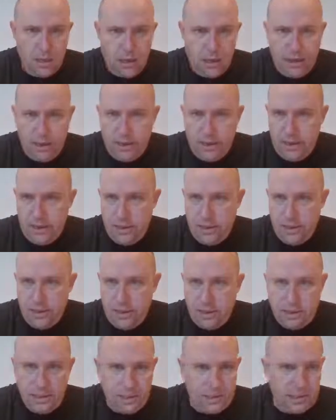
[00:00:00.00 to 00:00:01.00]

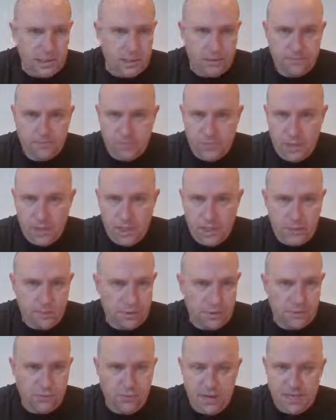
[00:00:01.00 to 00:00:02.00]
And this
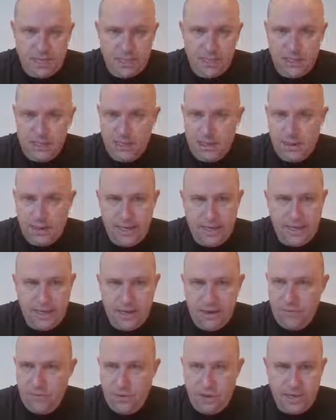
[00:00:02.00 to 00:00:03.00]
one's written slightly
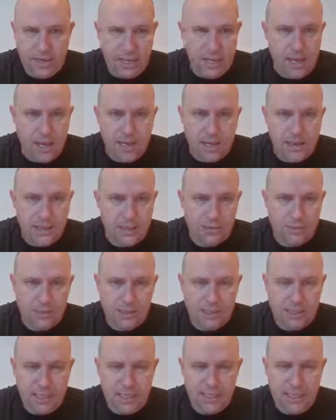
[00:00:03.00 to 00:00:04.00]
differently. This
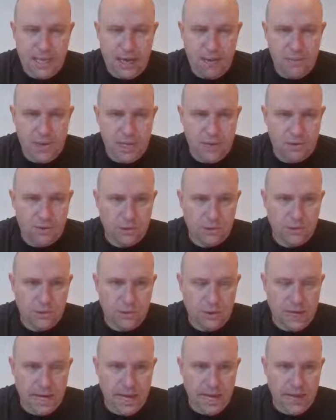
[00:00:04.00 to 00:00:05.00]
one says m equals
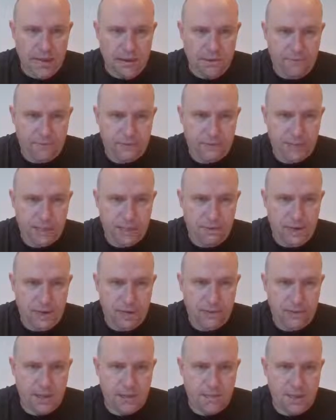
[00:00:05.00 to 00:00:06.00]
1/2. So I
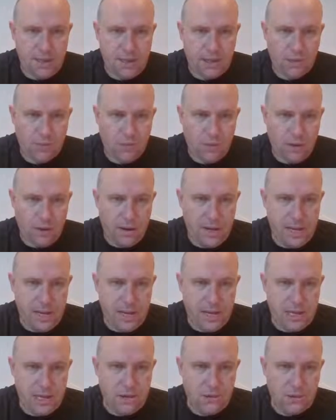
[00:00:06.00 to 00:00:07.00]
know that means y
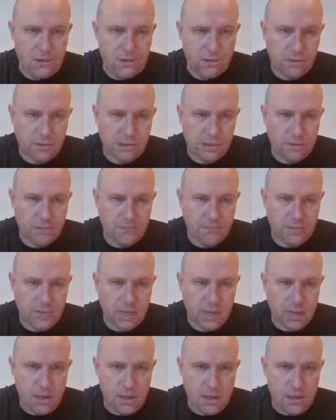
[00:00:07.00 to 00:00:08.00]
equals
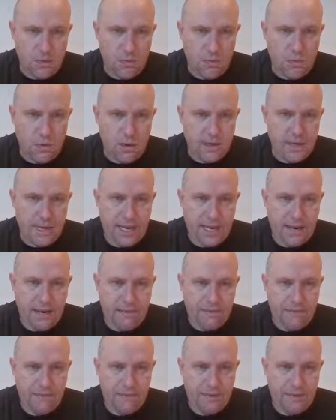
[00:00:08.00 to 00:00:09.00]

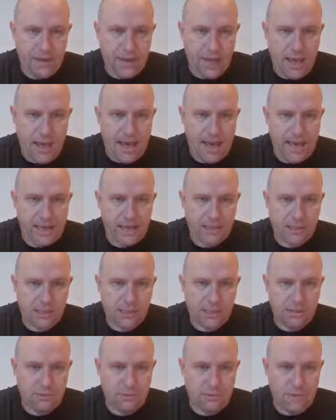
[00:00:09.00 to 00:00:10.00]
1/2
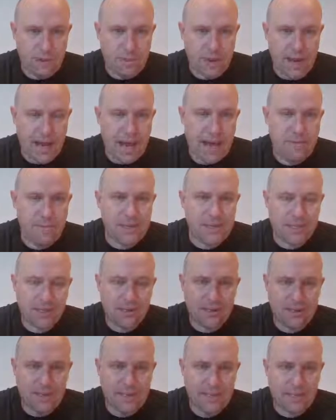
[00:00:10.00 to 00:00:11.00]
x. Remember, m is
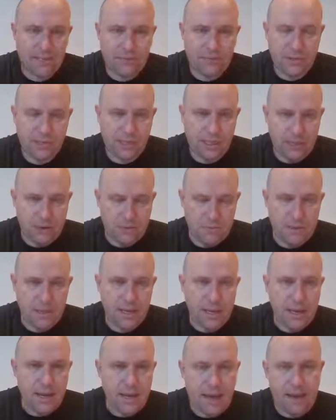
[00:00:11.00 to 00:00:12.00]
our letter for slope.
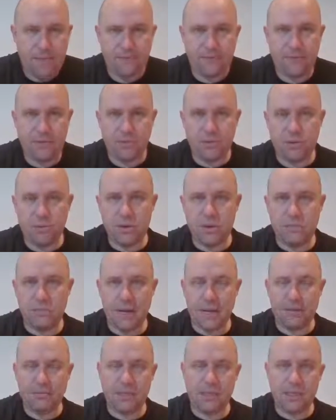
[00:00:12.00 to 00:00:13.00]
M from the word
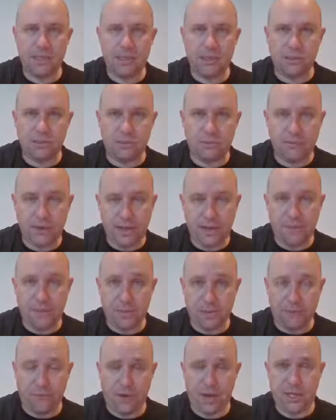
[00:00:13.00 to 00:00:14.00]
mountains, or really
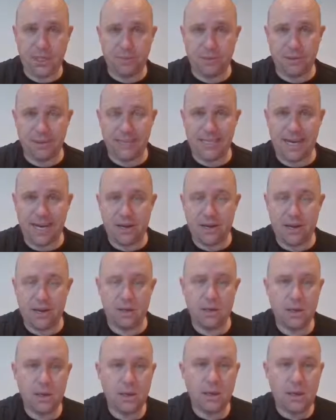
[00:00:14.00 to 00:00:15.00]
from the French
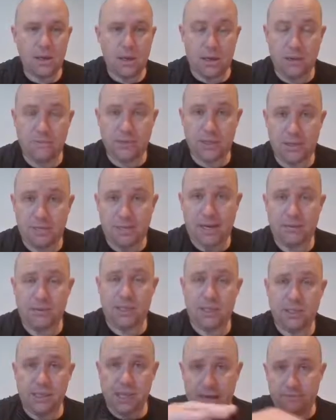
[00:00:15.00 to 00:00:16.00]
montagne. And obviously
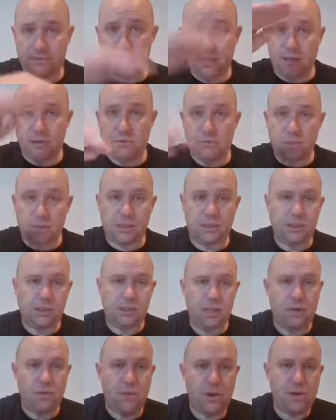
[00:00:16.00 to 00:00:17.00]
mountains have slopes.
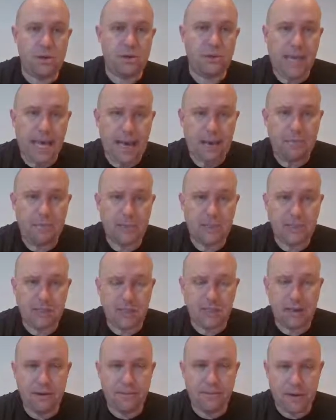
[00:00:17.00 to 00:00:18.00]
So we use m to
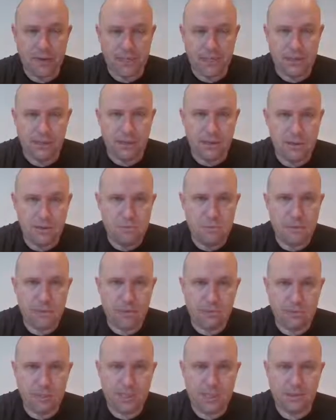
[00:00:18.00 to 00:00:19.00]
signify slope.
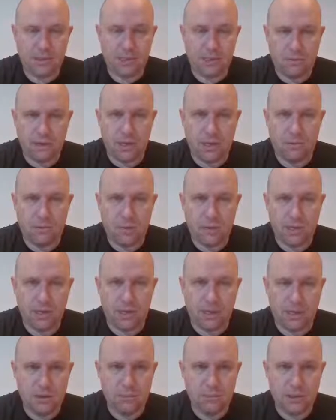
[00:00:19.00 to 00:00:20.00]
Sometimes they'll write the word
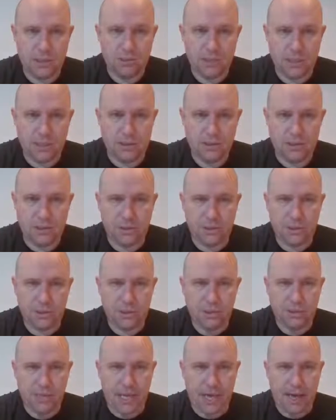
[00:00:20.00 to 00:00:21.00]
slope. Sometimes they'll
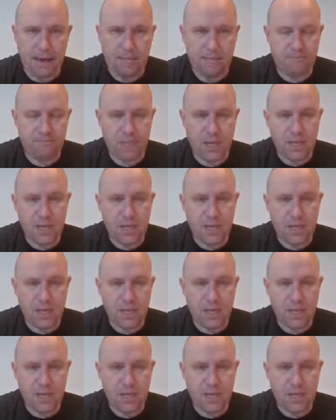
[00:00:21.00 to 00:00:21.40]
just use m.